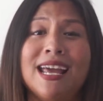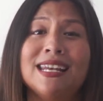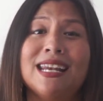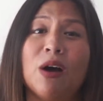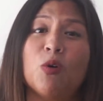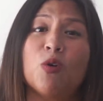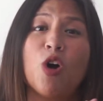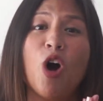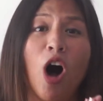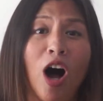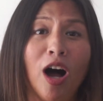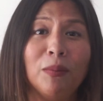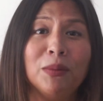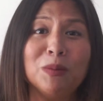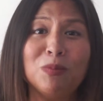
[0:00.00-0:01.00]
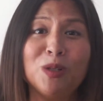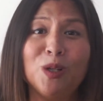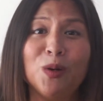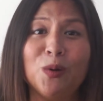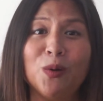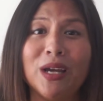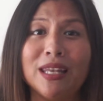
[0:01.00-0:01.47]
Now, comment
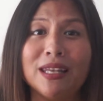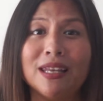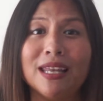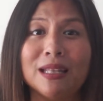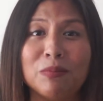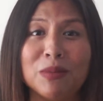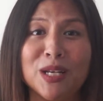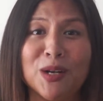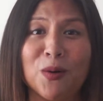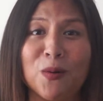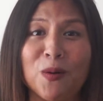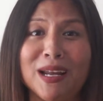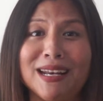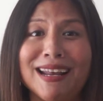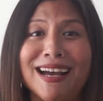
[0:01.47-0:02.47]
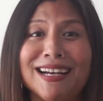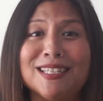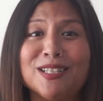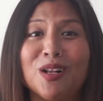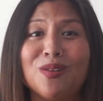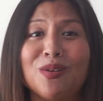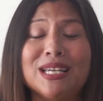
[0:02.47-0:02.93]
below and let me know. And as
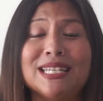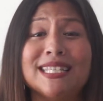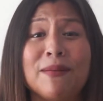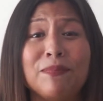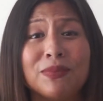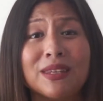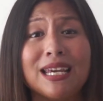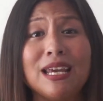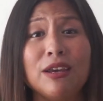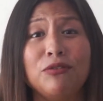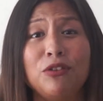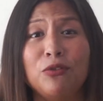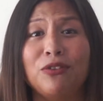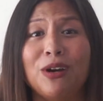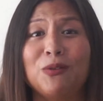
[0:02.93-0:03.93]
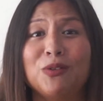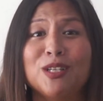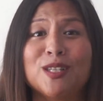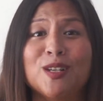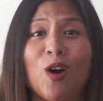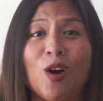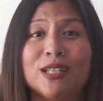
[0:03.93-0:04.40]
always, if you found
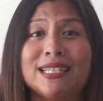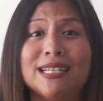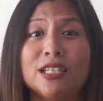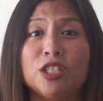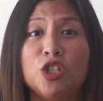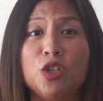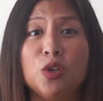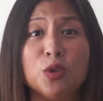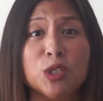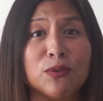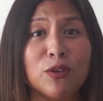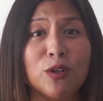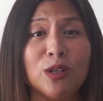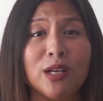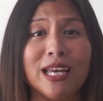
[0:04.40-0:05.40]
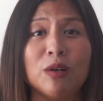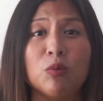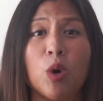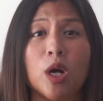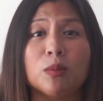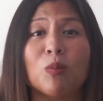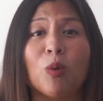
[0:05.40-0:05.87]
this content useful and
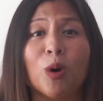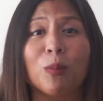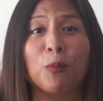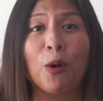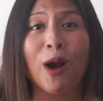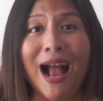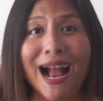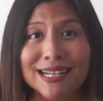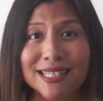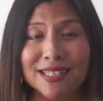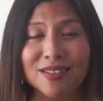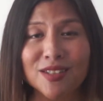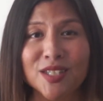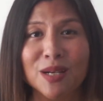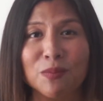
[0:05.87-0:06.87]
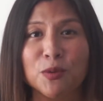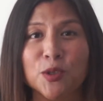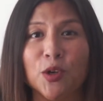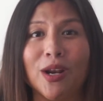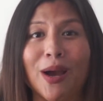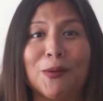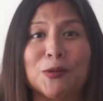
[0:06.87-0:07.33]
want more practical tips
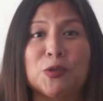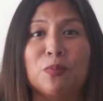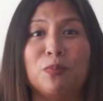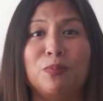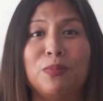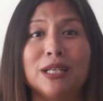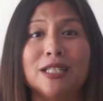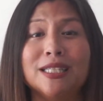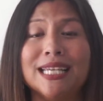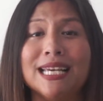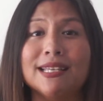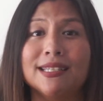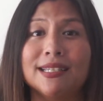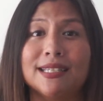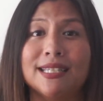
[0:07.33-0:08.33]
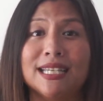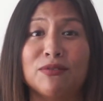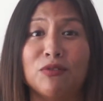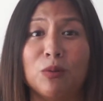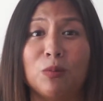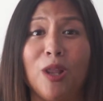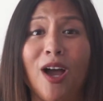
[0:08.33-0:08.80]
on how to build a
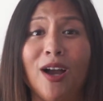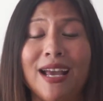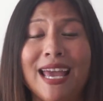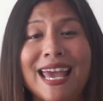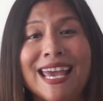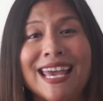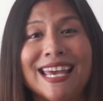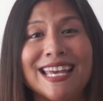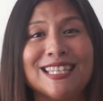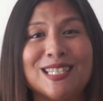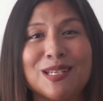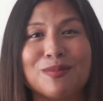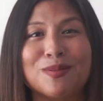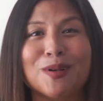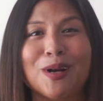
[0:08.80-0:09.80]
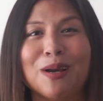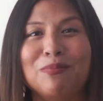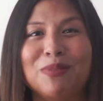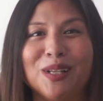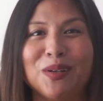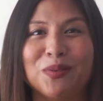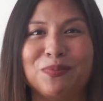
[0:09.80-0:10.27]
successful blog, hit subscribe
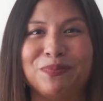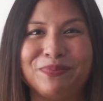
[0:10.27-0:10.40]
below.